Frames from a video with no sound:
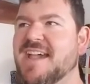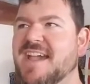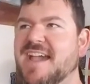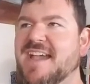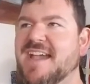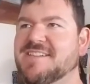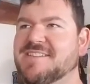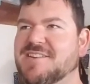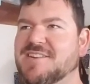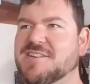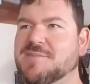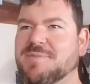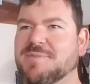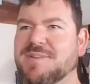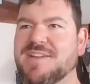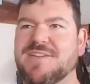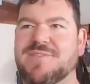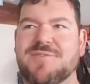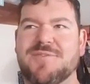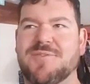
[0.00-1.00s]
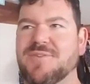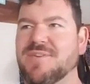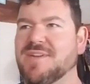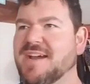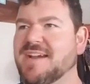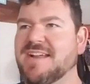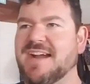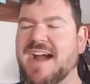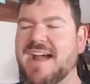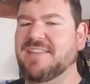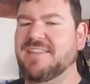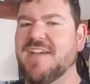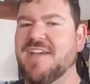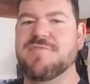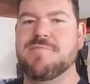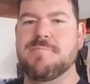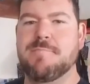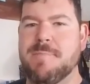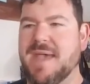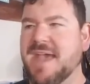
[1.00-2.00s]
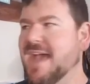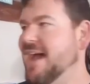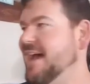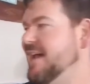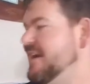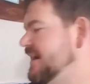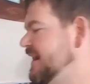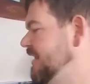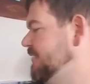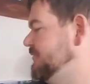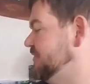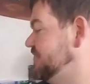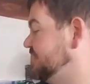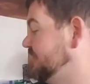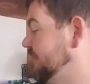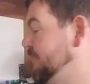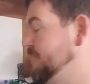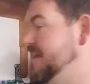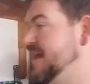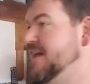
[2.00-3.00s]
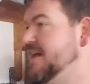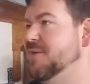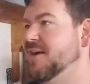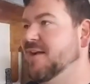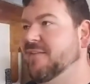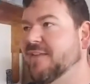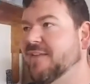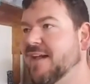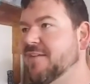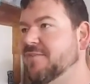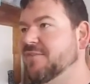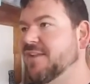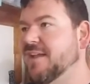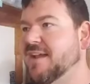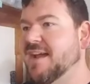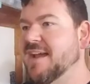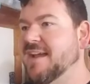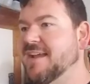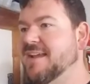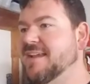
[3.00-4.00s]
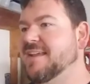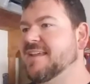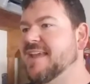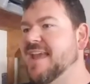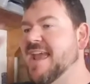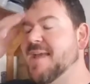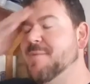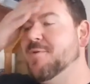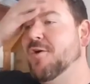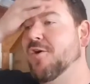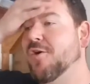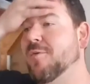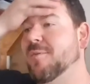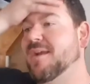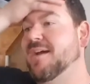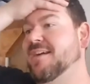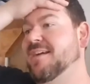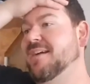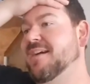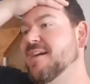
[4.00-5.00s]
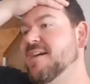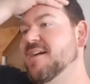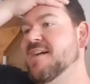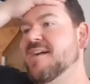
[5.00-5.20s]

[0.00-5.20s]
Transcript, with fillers: and he starts playing cool and i i left mad i was so mad when i left like i came home and i